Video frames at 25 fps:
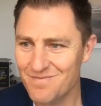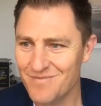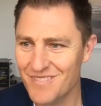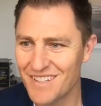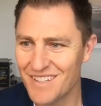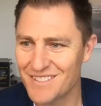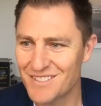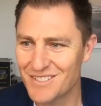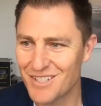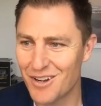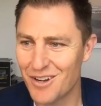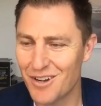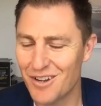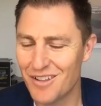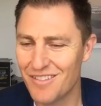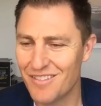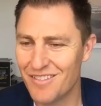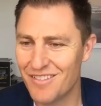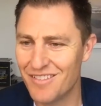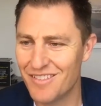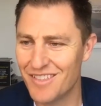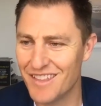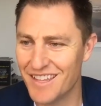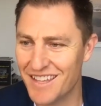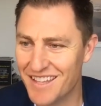So
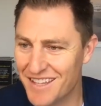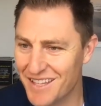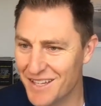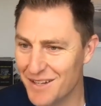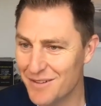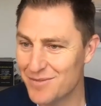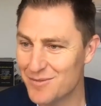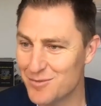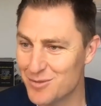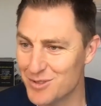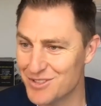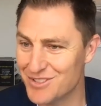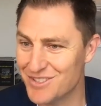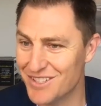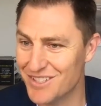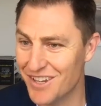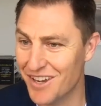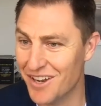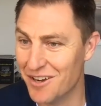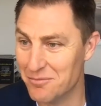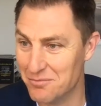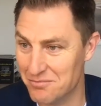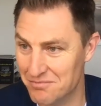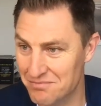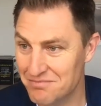the gift was to
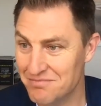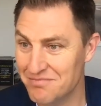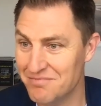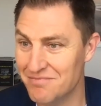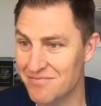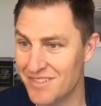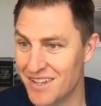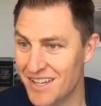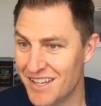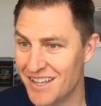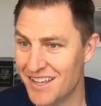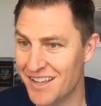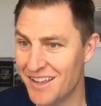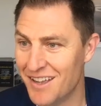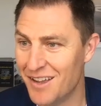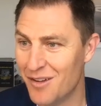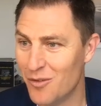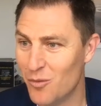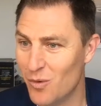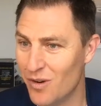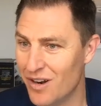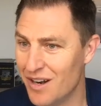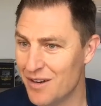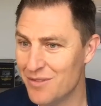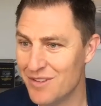go,
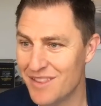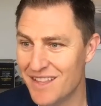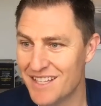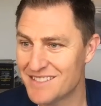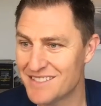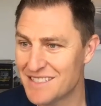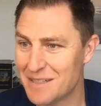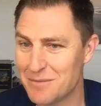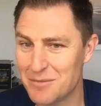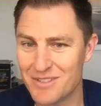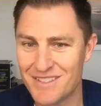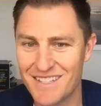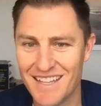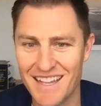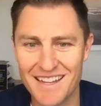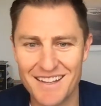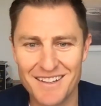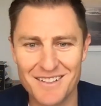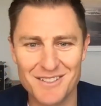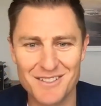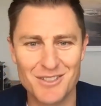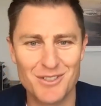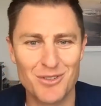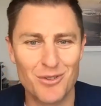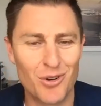wherever there's someone
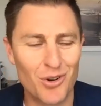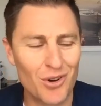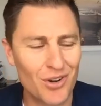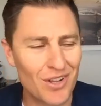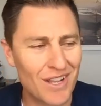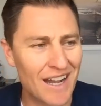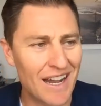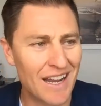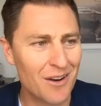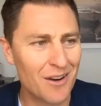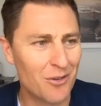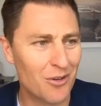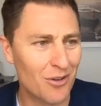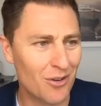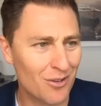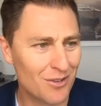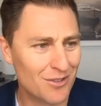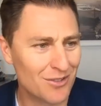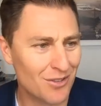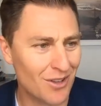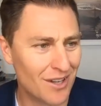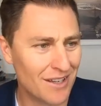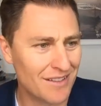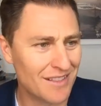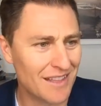taking a shortcut, or it
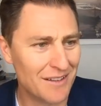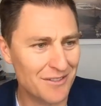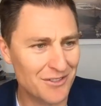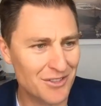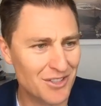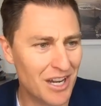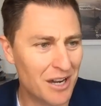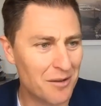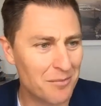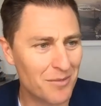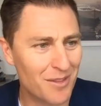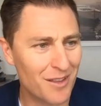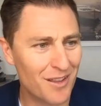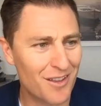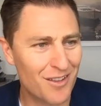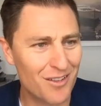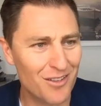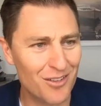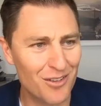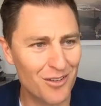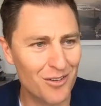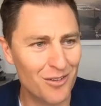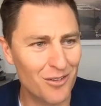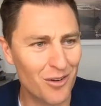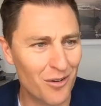looks like they've jumped the
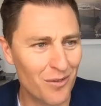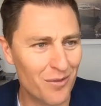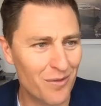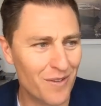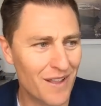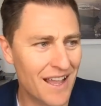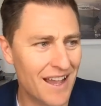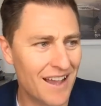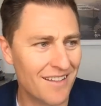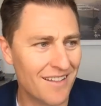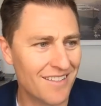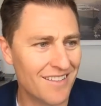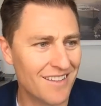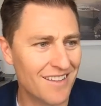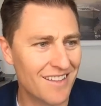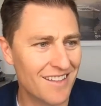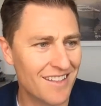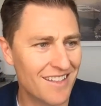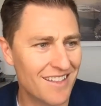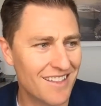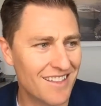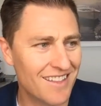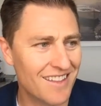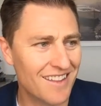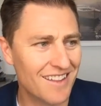queue or found
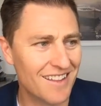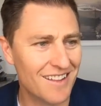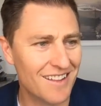the